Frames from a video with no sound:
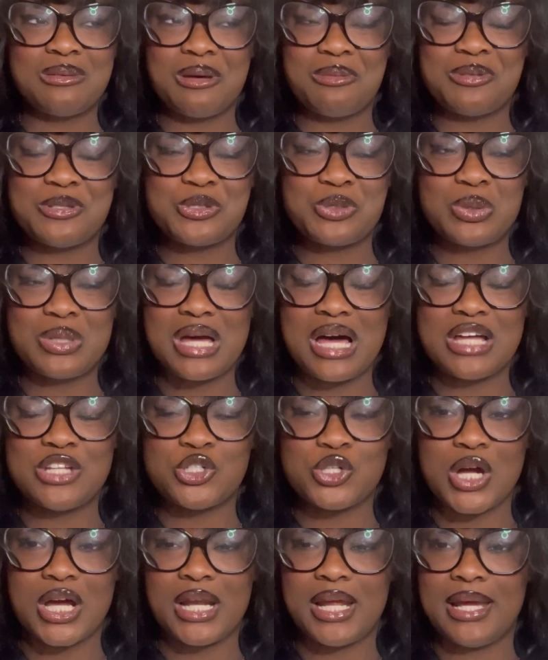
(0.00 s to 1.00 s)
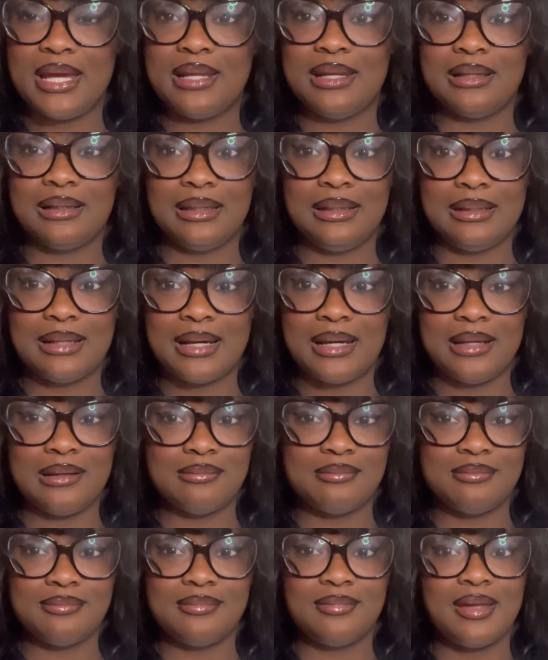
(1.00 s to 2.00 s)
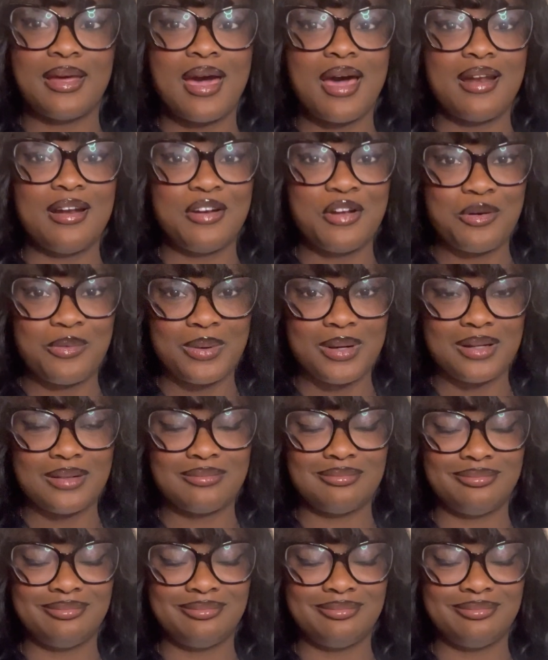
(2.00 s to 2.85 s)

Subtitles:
up between Andrade and LA Knight, out of nowhere,